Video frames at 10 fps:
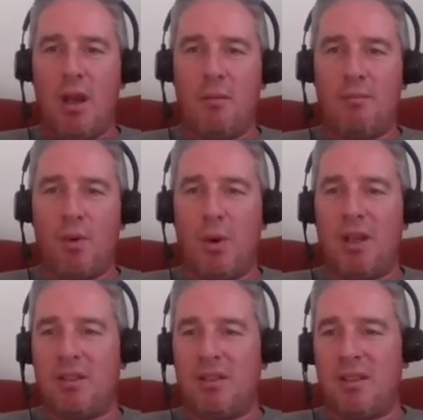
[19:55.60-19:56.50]
we wait
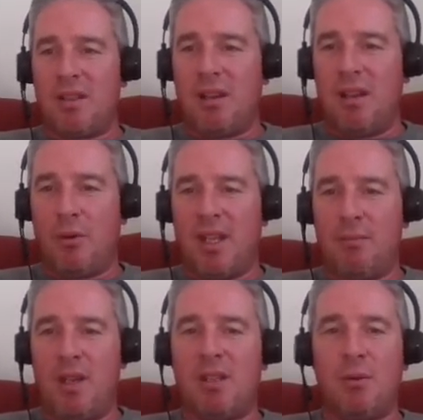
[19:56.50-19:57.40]
to see exactly what that
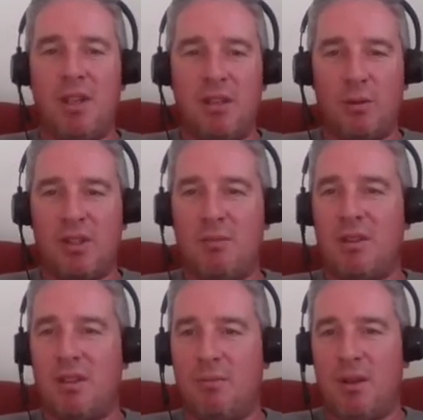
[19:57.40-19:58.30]
means, but these sorts of
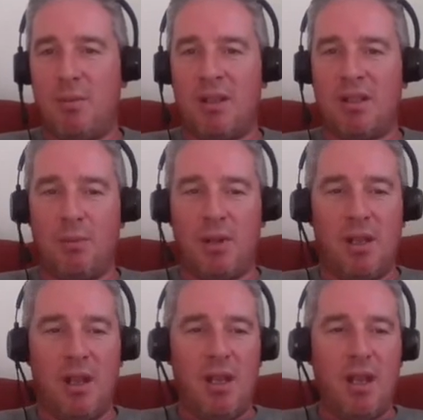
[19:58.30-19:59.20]
messages are being picked up in
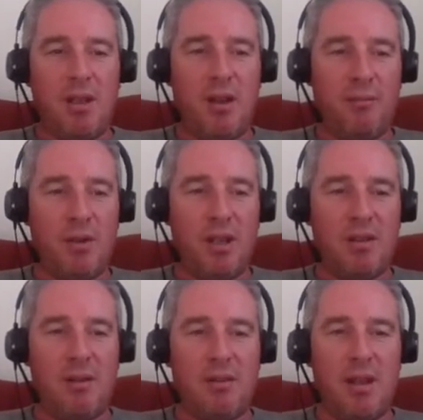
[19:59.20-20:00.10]
government, and
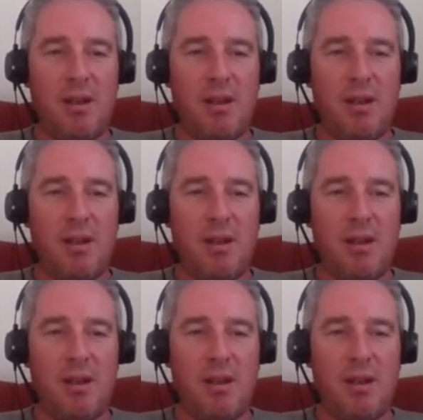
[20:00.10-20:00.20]
they're going to